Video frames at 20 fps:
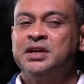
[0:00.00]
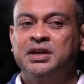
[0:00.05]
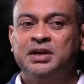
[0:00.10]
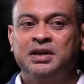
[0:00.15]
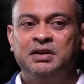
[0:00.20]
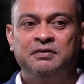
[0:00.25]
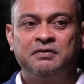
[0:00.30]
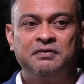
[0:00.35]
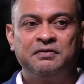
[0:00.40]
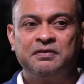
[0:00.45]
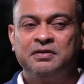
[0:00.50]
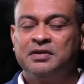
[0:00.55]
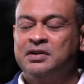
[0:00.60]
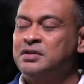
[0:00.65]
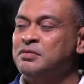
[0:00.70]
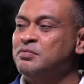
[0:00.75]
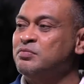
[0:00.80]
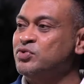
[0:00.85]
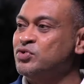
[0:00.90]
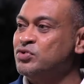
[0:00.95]
If
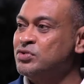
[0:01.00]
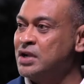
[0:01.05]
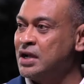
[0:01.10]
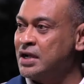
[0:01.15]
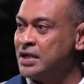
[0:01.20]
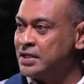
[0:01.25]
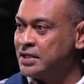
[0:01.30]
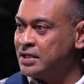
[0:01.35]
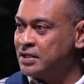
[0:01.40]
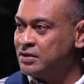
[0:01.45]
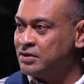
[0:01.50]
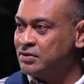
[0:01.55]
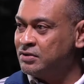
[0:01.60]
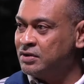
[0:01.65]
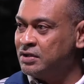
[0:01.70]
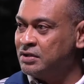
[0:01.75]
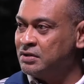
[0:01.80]
Brunei can do it,